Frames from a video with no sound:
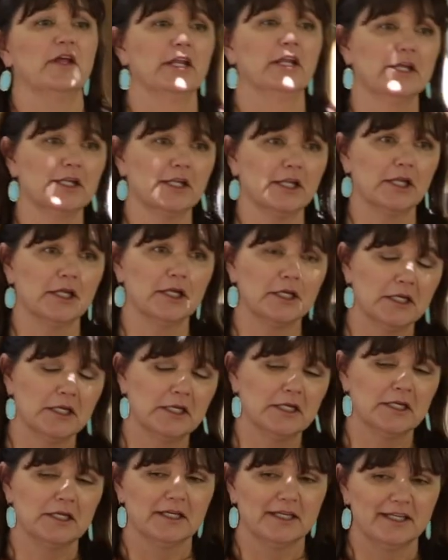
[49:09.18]
the little,
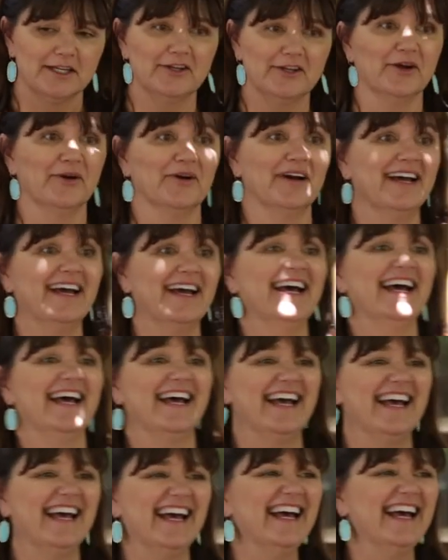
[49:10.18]
you know,
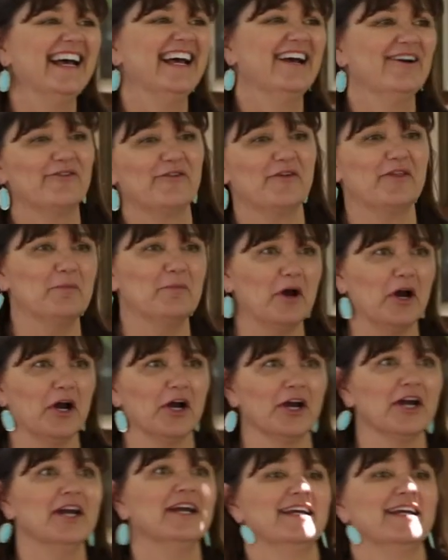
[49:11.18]
for the
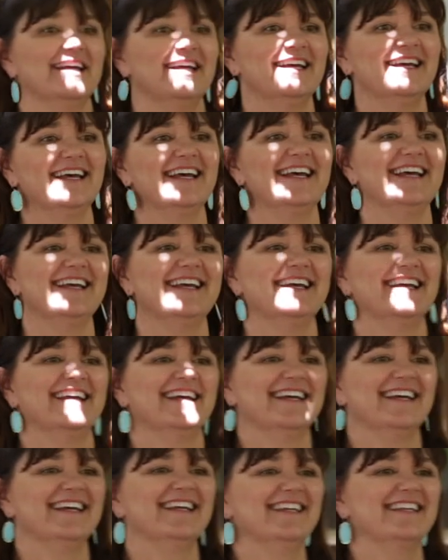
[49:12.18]
bar.
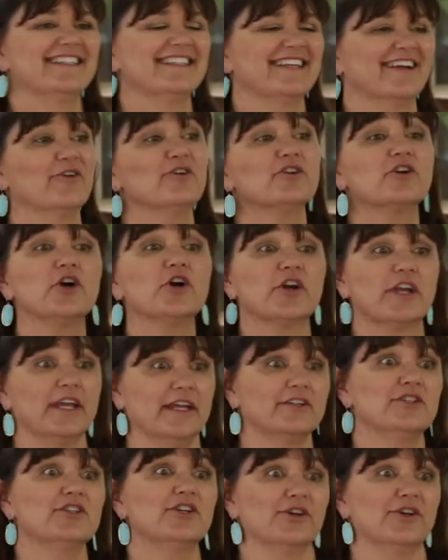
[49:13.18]
Yeah. Or
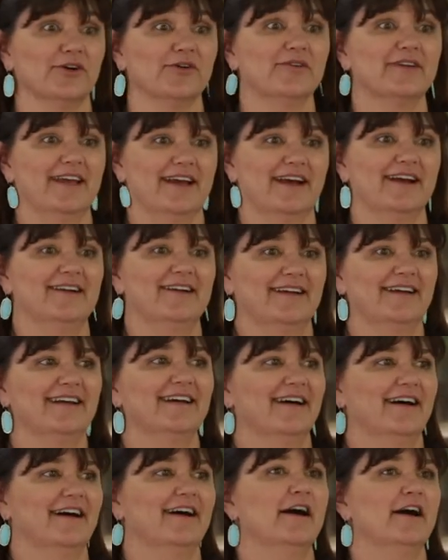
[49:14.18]
cooking too. Yeah. yeah, yeah.
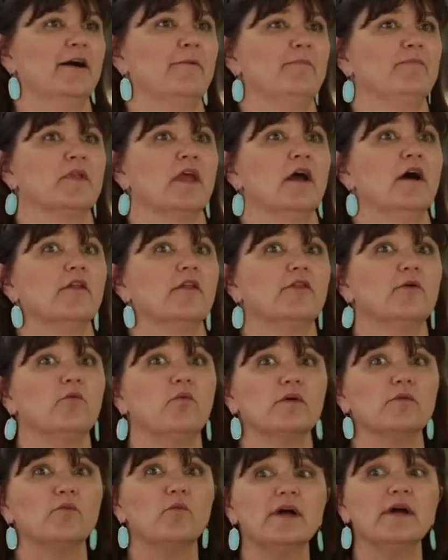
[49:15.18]
Um, yeah. The
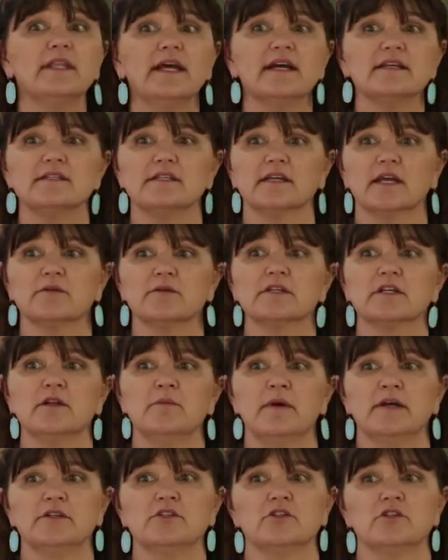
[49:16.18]
one last thing I was going
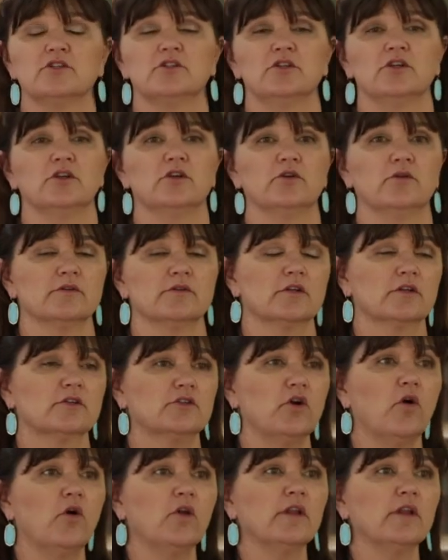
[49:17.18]
to mention to you is a
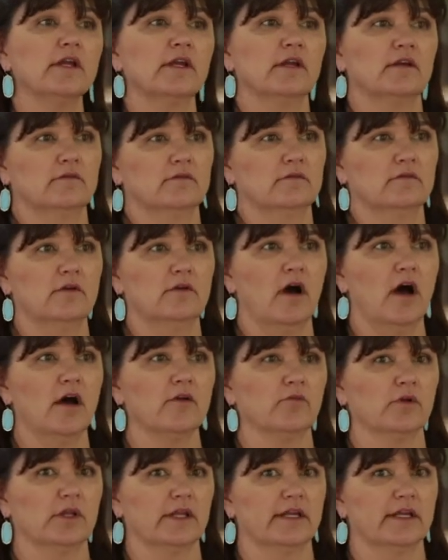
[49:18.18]
totally
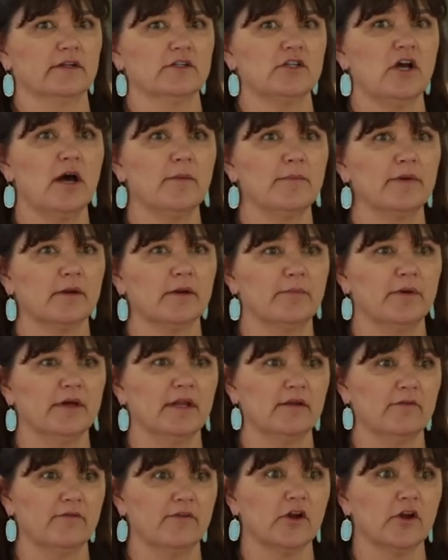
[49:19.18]
non-related topic,
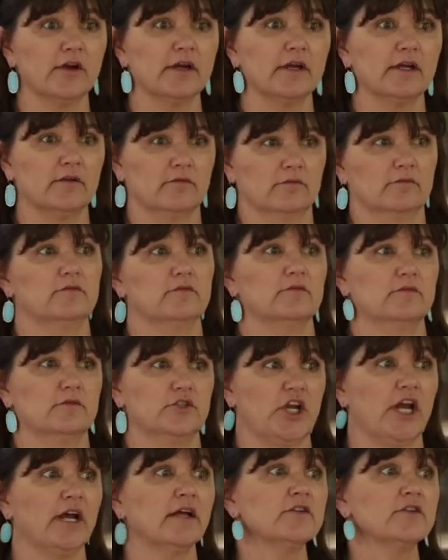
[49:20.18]
but a very
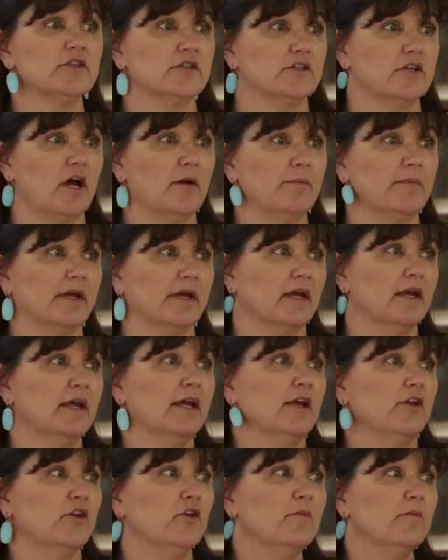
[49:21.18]
challenging topic.
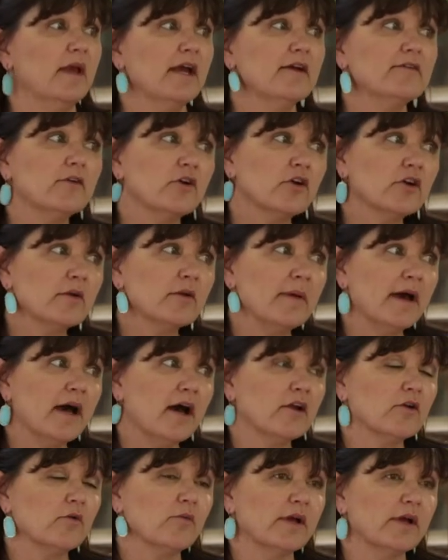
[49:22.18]
You may have heard
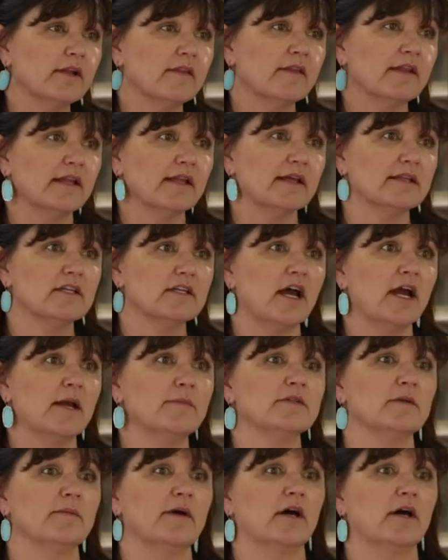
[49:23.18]
about or read in the L A
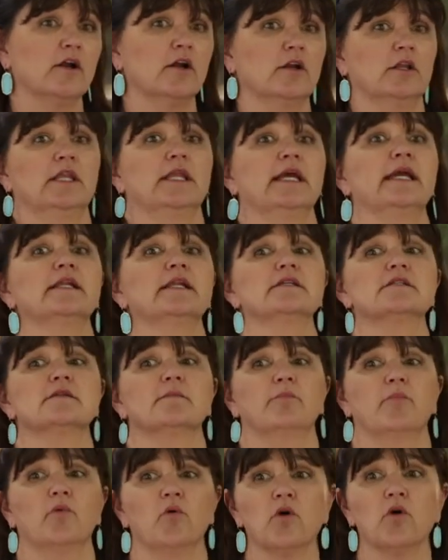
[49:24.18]
Times about our latest
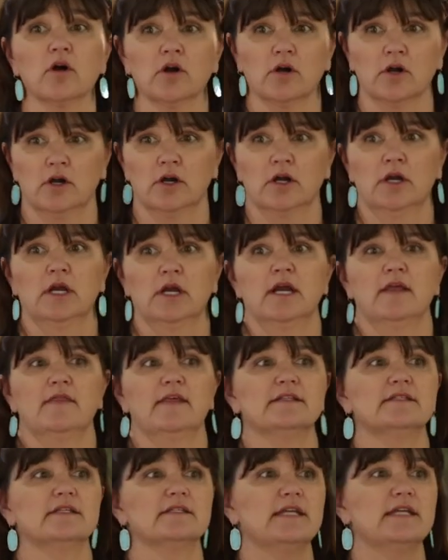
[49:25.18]
borer
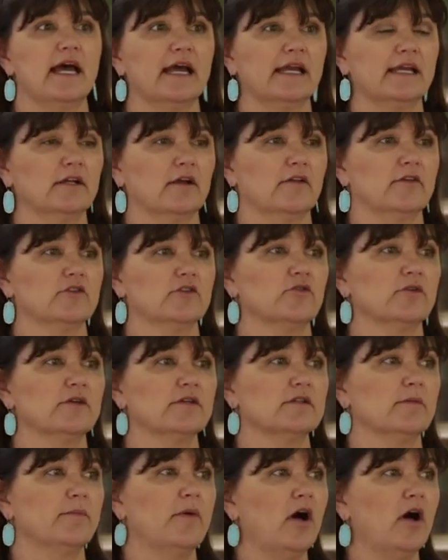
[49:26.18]
that's attacking all the
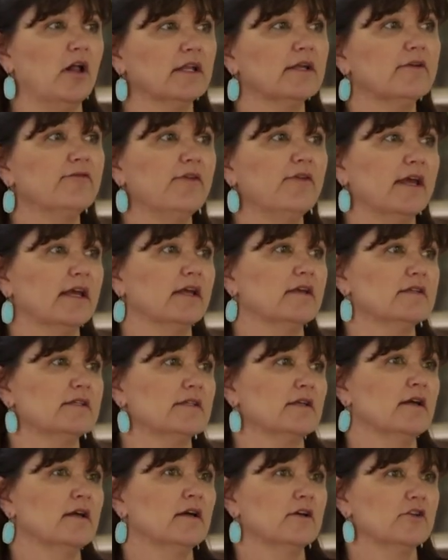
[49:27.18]
trees, the
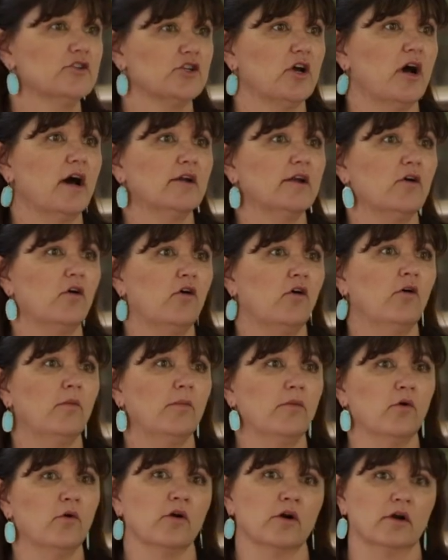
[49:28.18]
Polyphagous shot hole
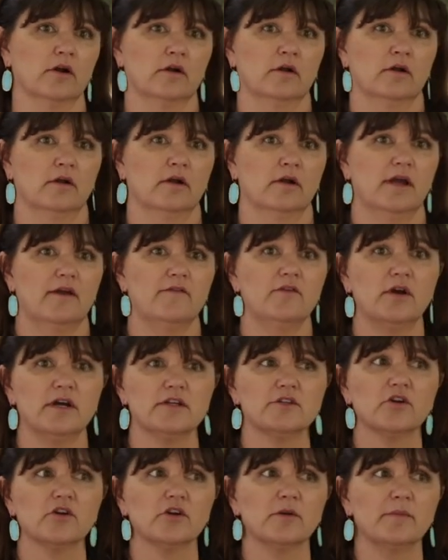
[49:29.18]
borer. Have you
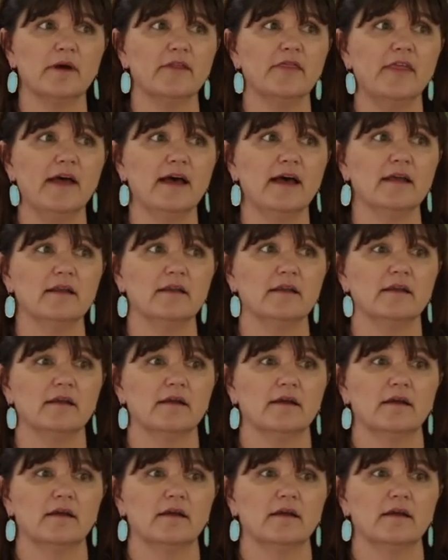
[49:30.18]
guys heard about that?